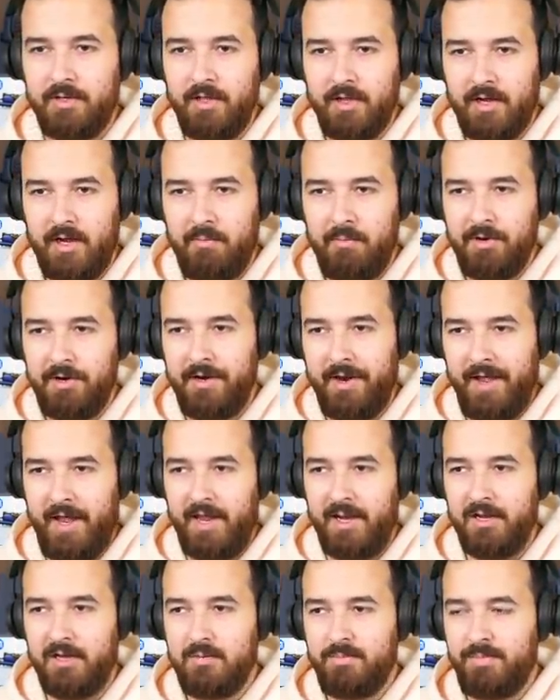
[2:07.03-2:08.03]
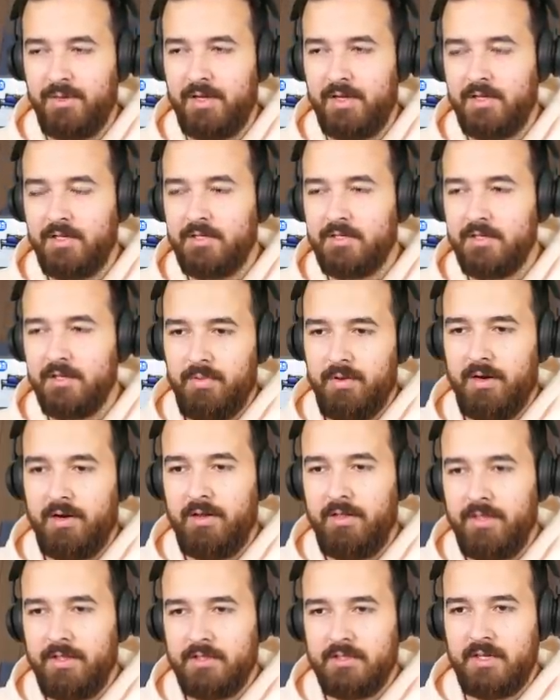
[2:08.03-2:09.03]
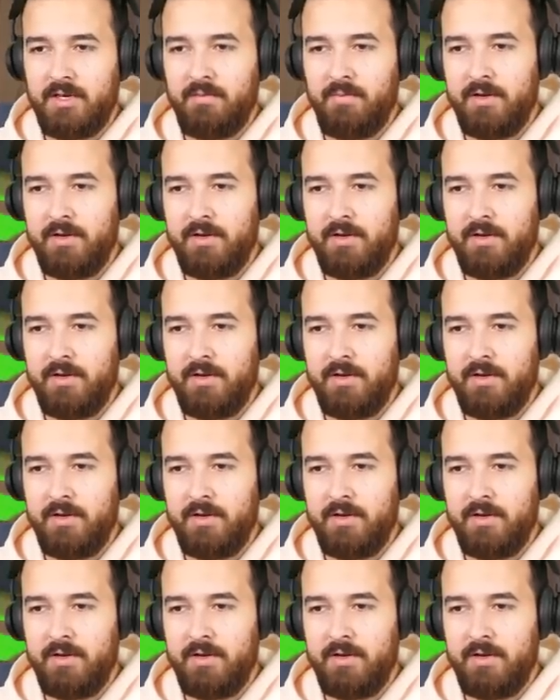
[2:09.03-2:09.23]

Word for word: Like I want an end piece, but I don't think there's any